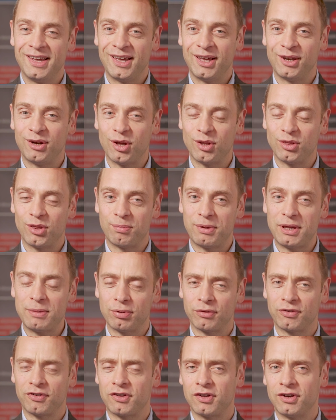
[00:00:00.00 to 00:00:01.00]
And the
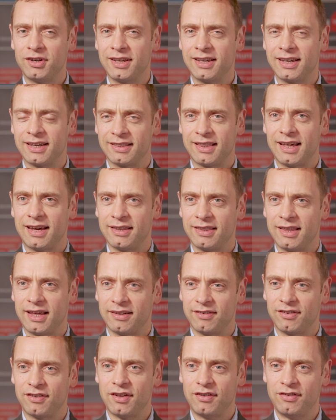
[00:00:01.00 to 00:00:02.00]
people studying
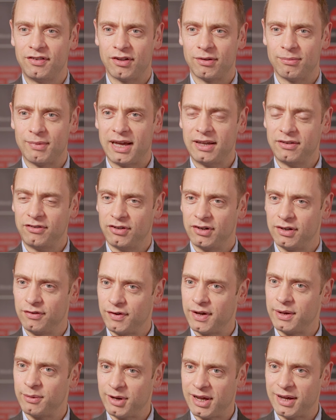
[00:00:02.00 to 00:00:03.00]
that system actually
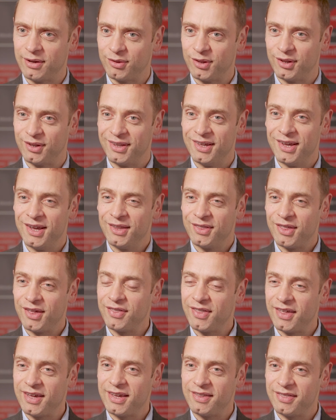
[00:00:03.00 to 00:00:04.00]
found out
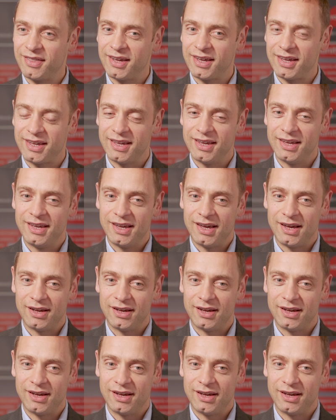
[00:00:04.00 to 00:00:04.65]
that they